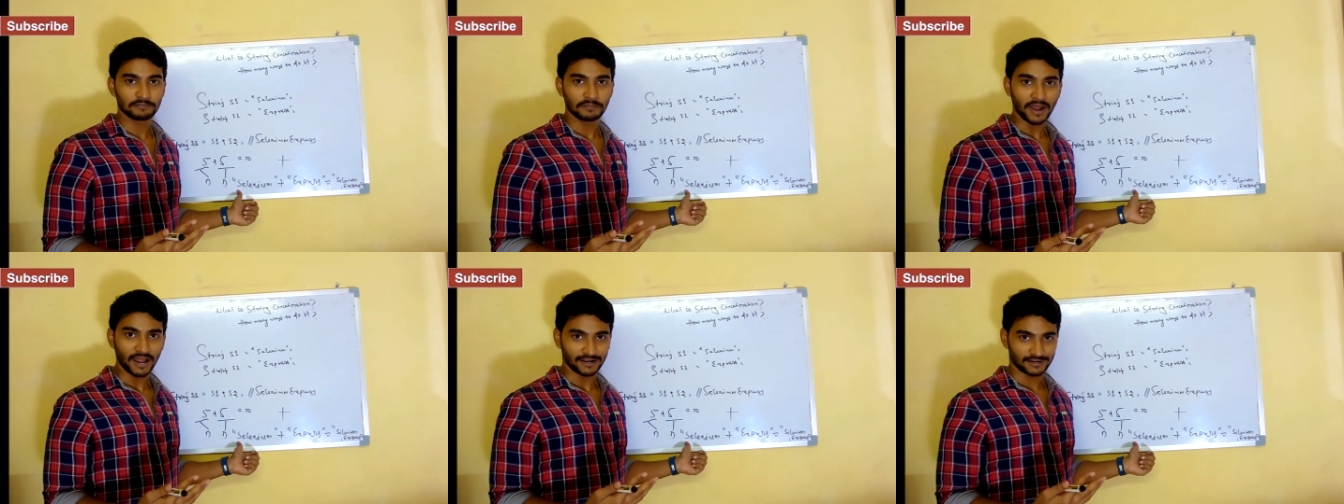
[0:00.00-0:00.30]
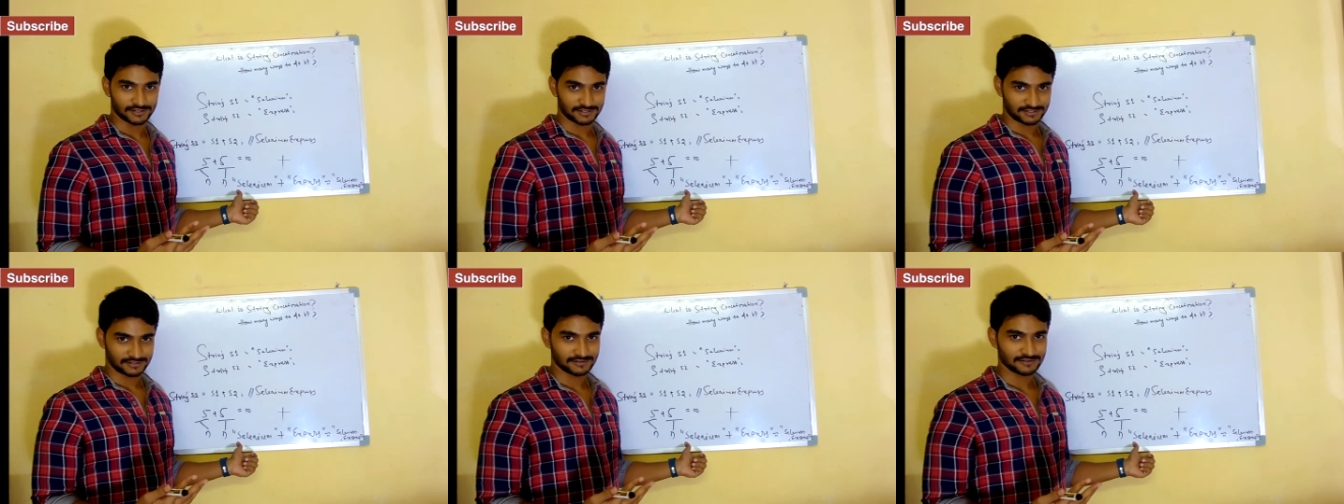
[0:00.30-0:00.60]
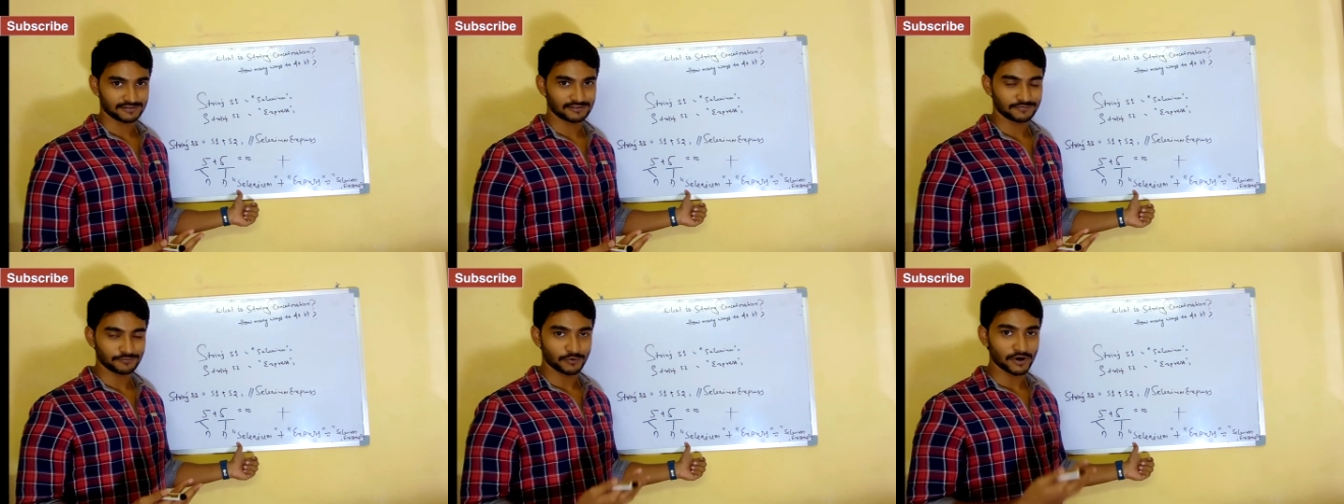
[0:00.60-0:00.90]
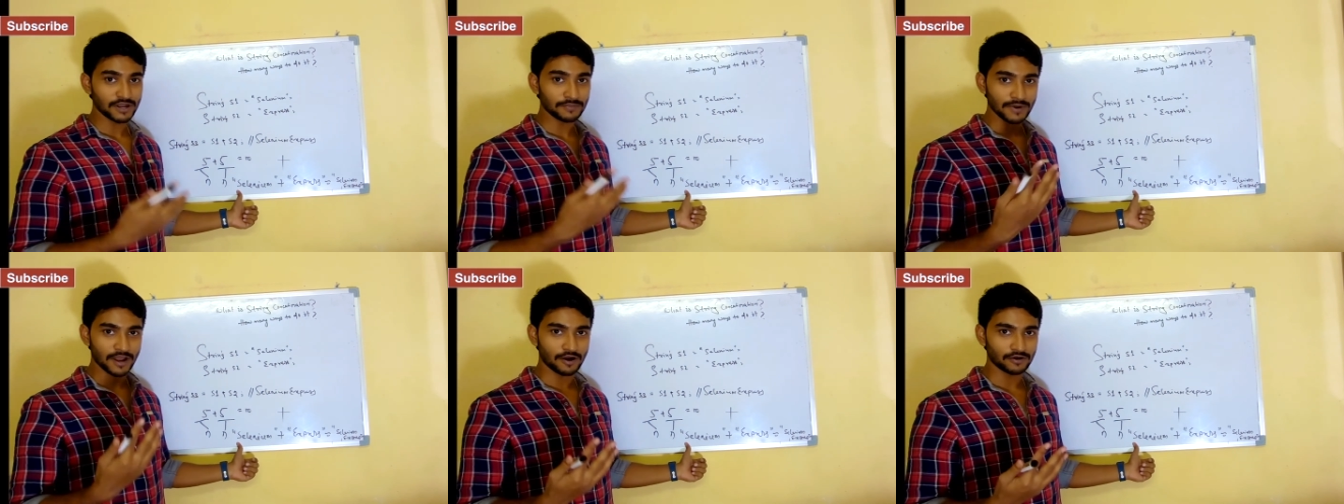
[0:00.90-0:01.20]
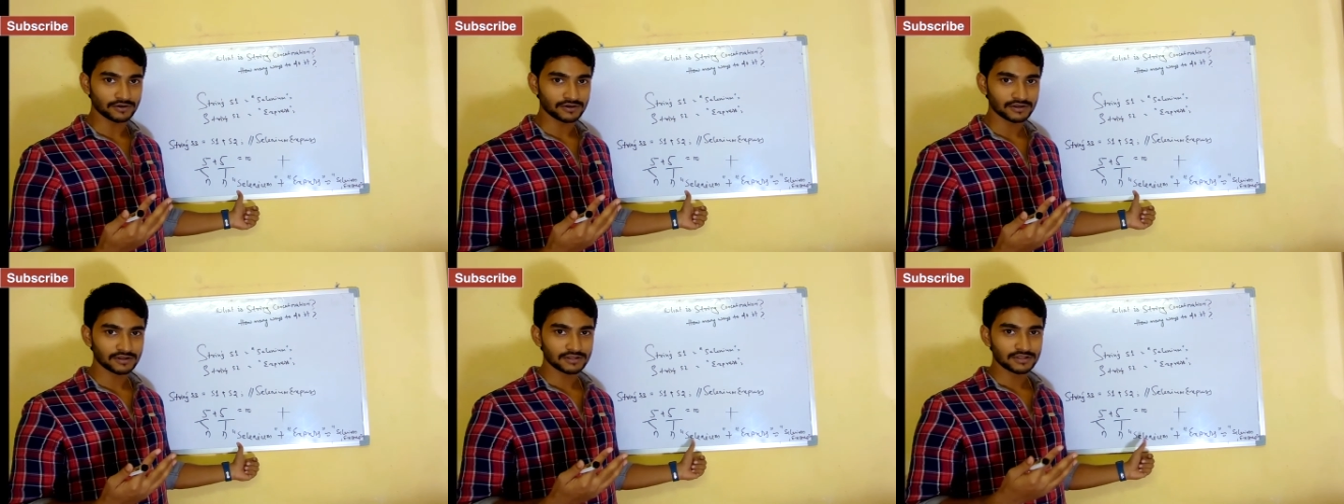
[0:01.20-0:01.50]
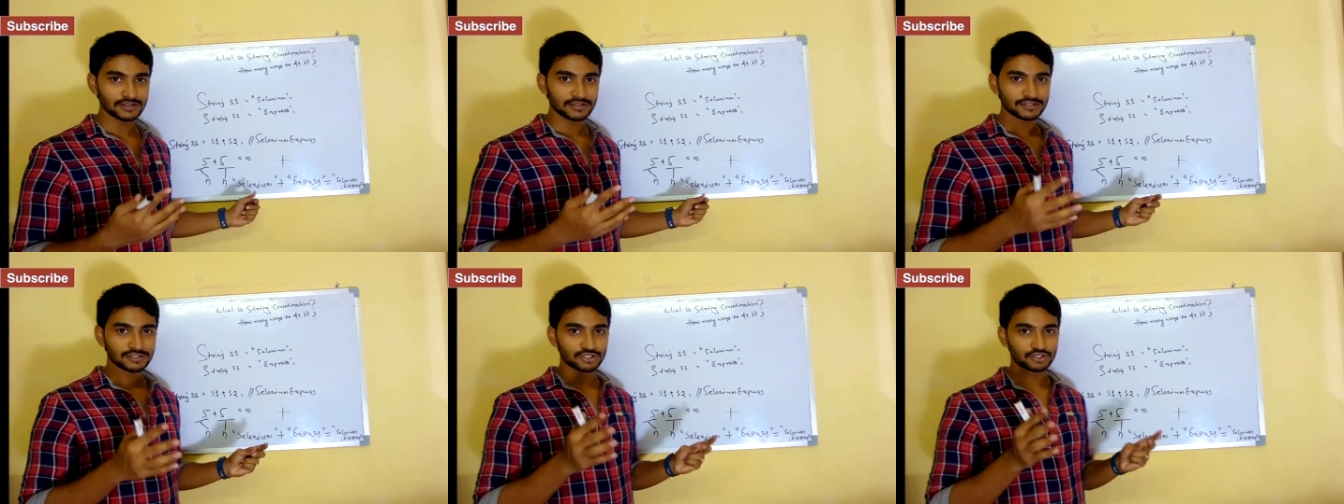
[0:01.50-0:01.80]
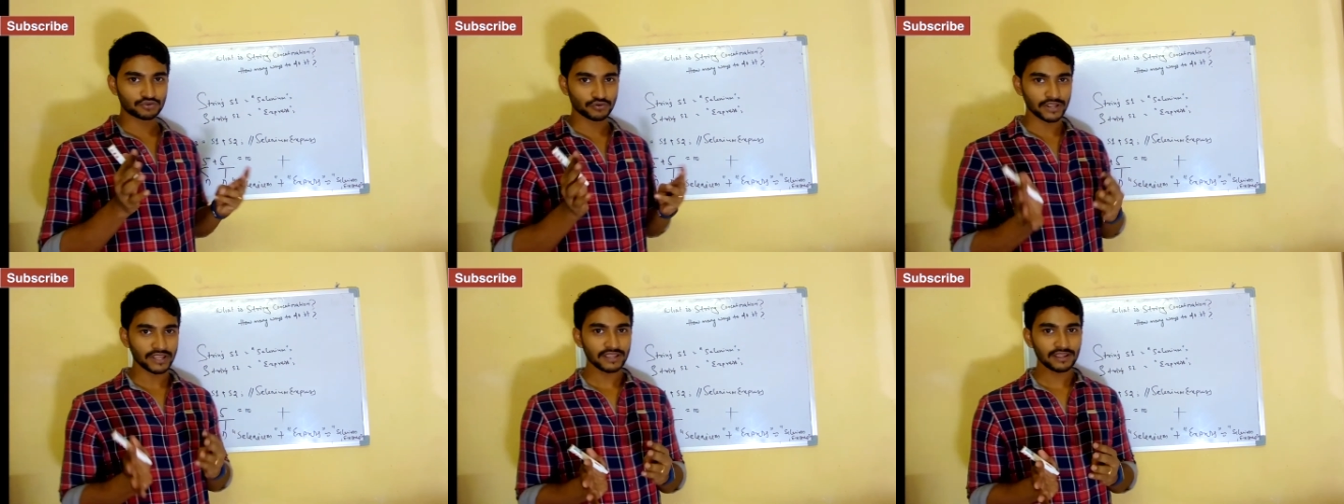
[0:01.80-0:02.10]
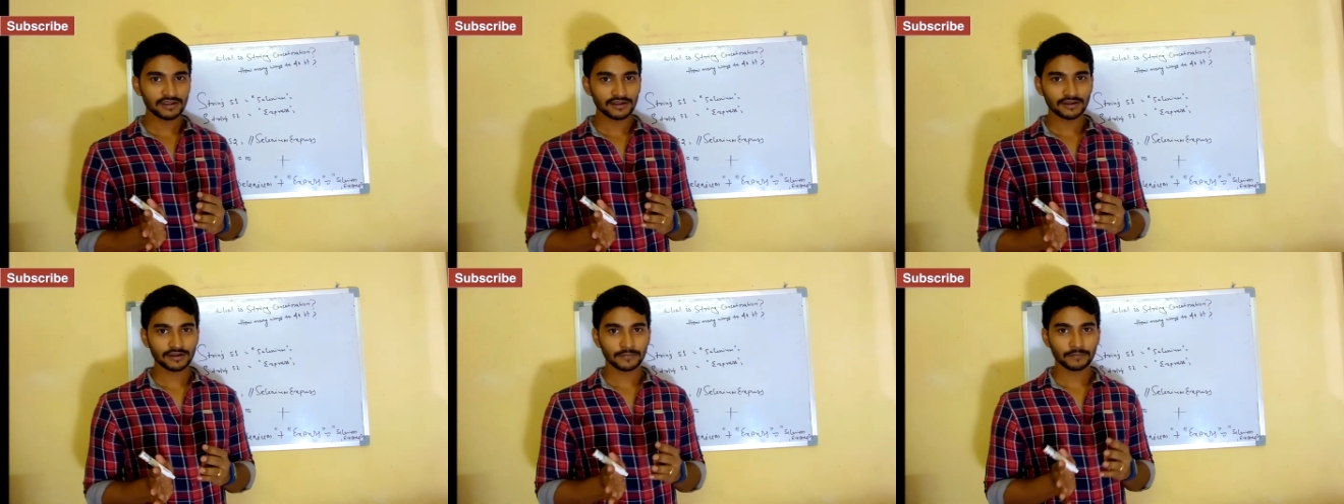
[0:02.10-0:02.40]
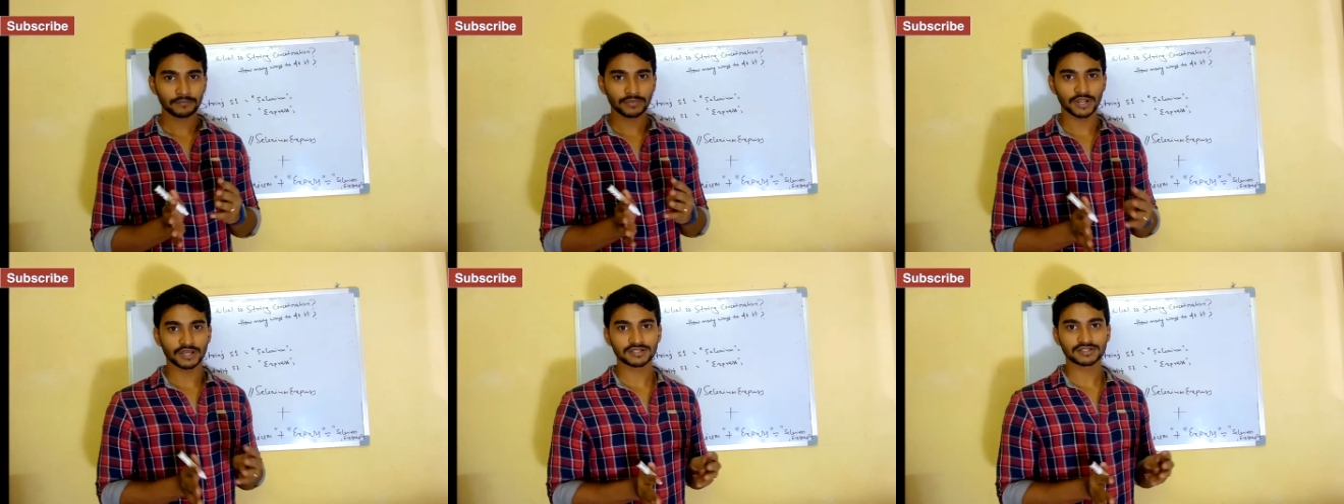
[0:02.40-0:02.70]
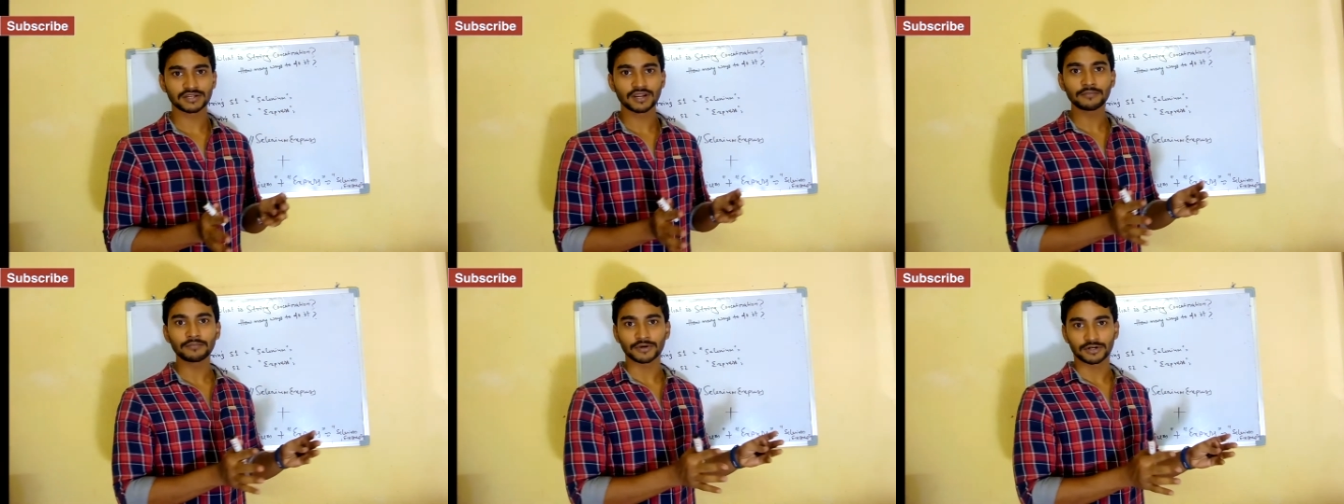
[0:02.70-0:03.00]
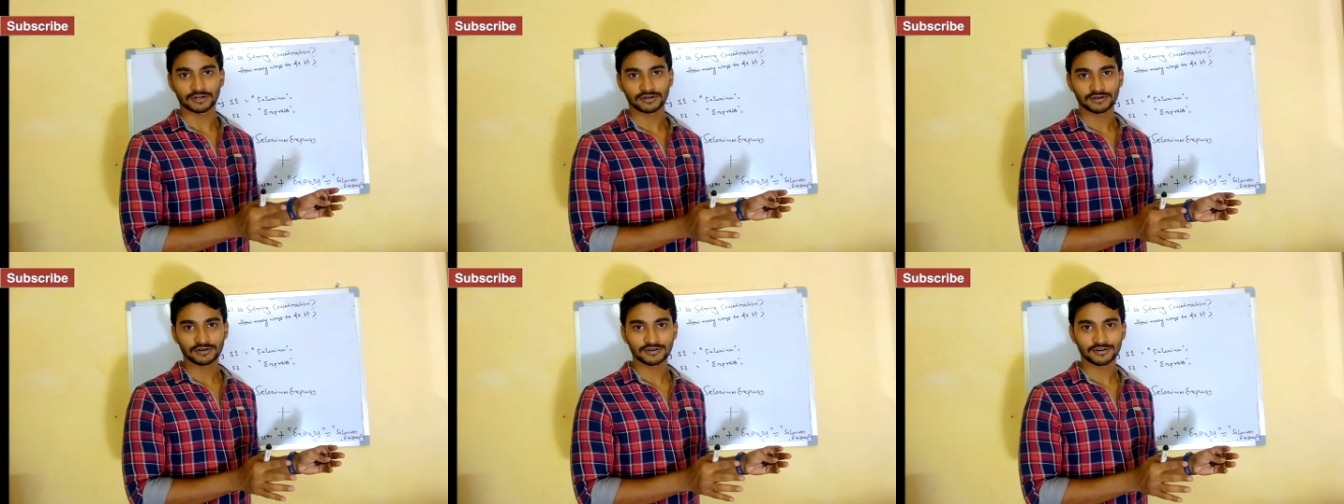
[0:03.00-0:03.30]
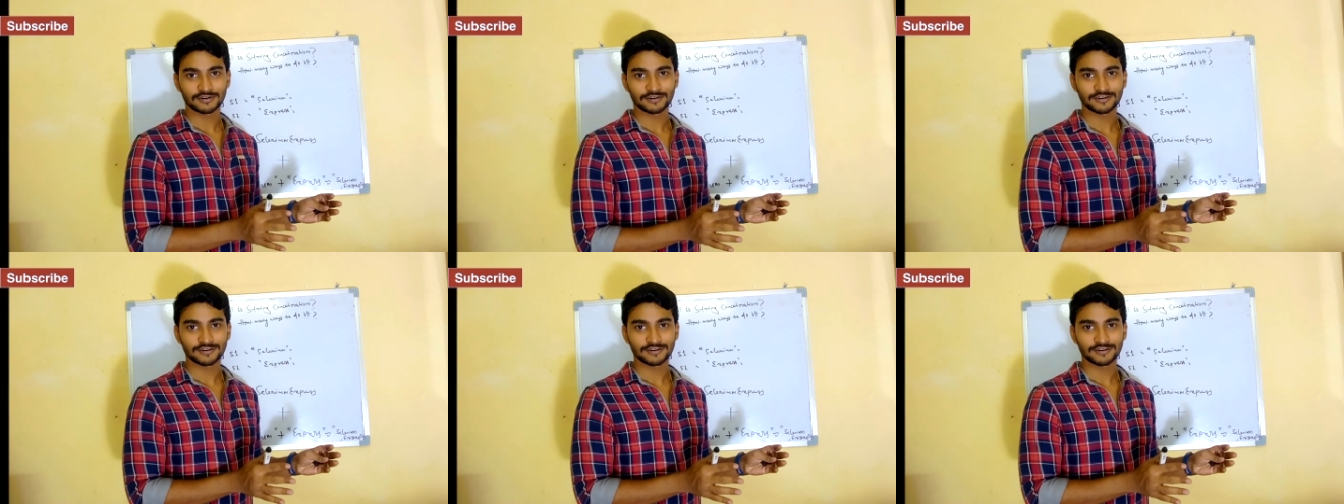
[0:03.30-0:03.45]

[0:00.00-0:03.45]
But what about string plus number?